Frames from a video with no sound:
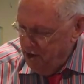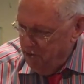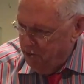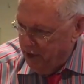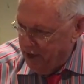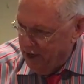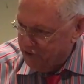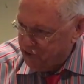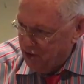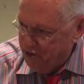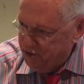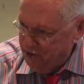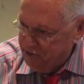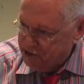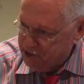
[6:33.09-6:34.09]
But after our
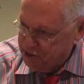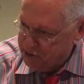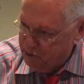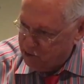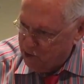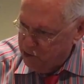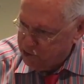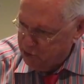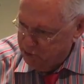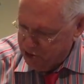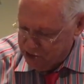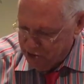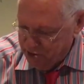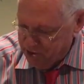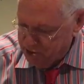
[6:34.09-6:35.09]
nervous system grows and
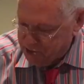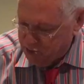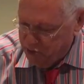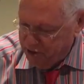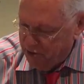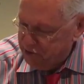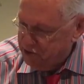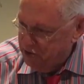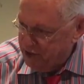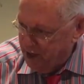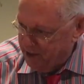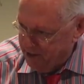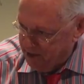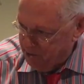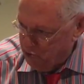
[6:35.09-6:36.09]
matures, we don't do
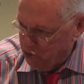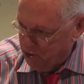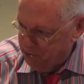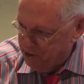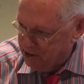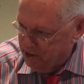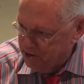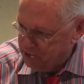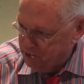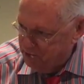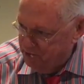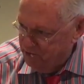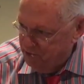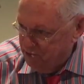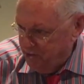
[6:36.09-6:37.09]
that anymore because
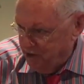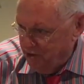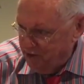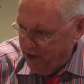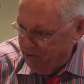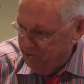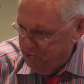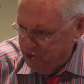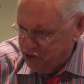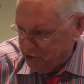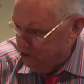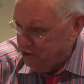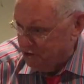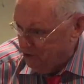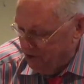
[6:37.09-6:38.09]
we
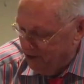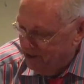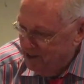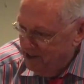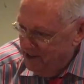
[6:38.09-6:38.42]
shouldn't do it.